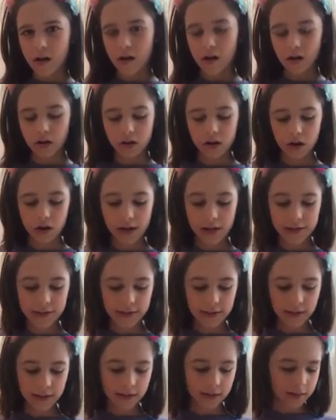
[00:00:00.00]
on her
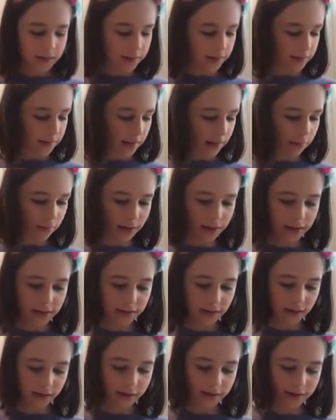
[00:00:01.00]
Etsy to see. We're going to
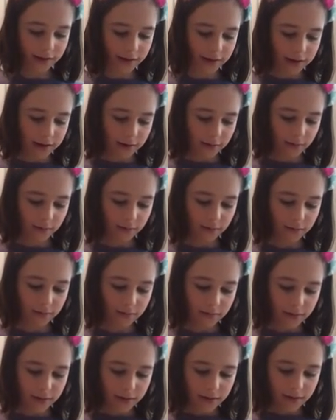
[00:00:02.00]
talk...
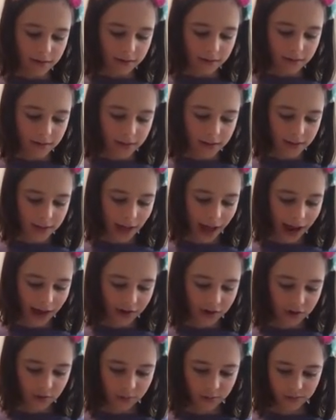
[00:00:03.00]
The
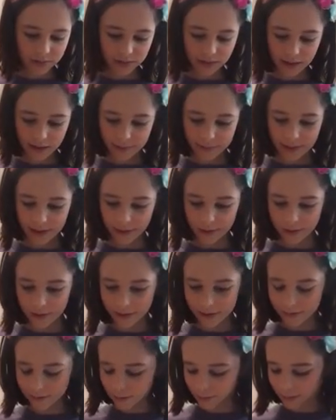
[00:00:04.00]
actual slime that I
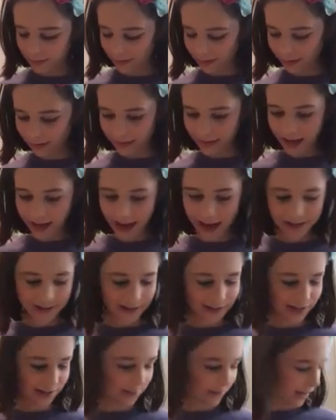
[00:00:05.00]
ordered will be the last
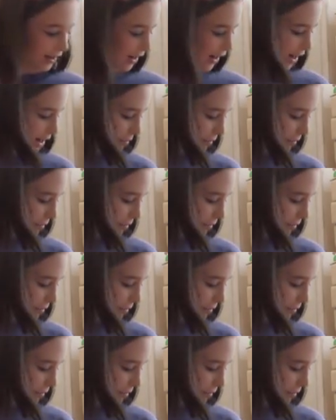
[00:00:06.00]
thing we talk